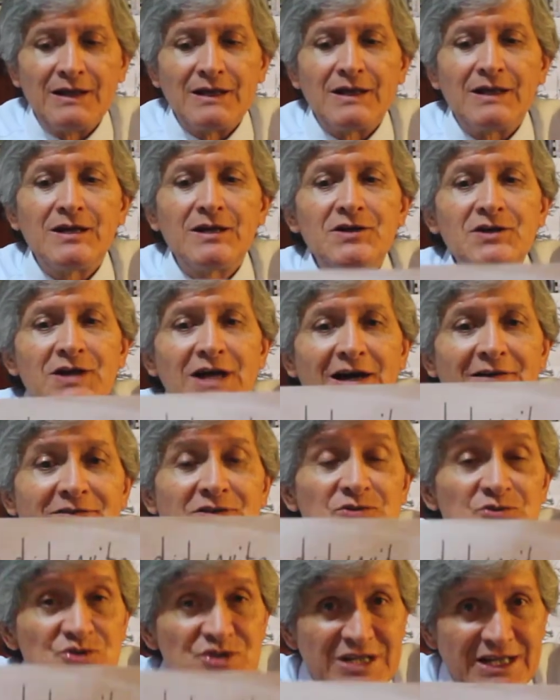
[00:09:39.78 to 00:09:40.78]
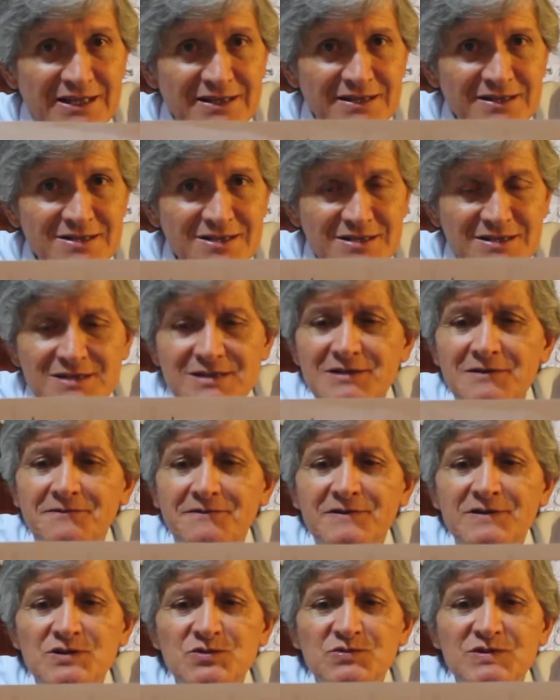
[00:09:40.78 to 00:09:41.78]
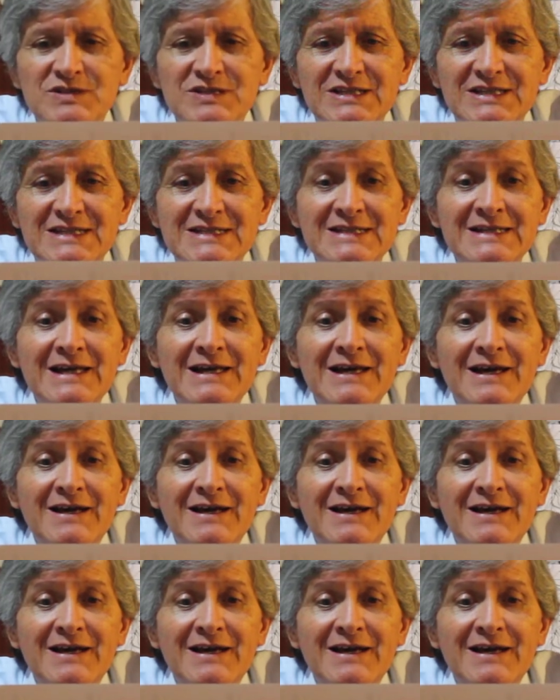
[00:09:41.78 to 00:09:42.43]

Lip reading: Here you have 2 sentences. The first one says,